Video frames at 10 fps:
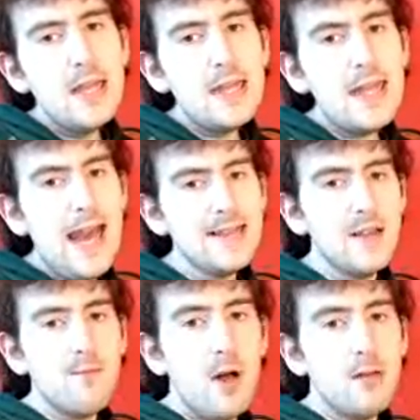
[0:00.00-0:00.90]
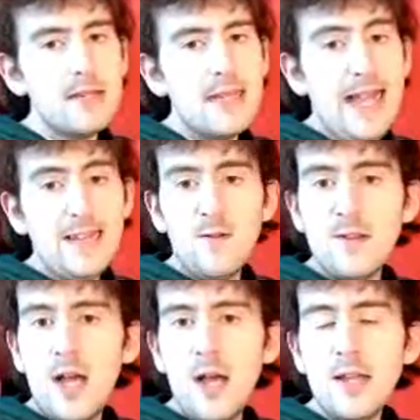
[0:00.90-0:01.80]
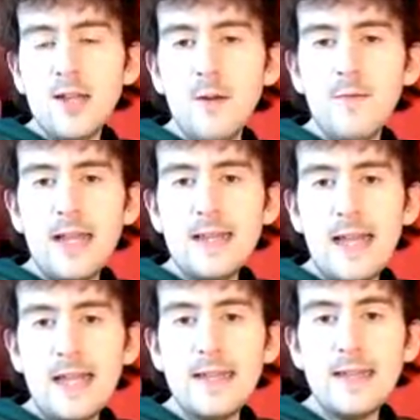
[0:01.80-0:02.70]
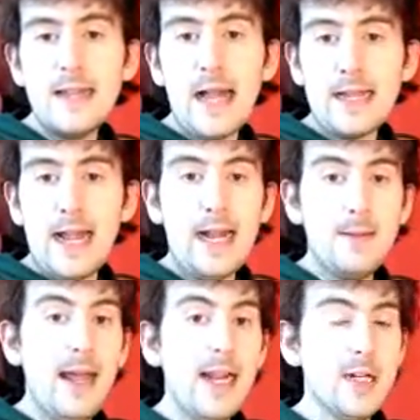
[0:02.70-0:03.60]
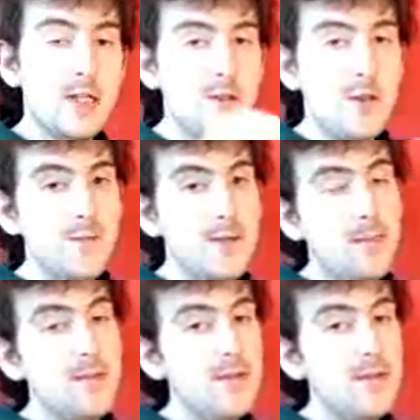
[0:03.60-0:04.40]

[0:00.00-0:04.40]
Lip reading: Yes, as Walt said, although you don't really see Disneyland getting any major stuff that happens,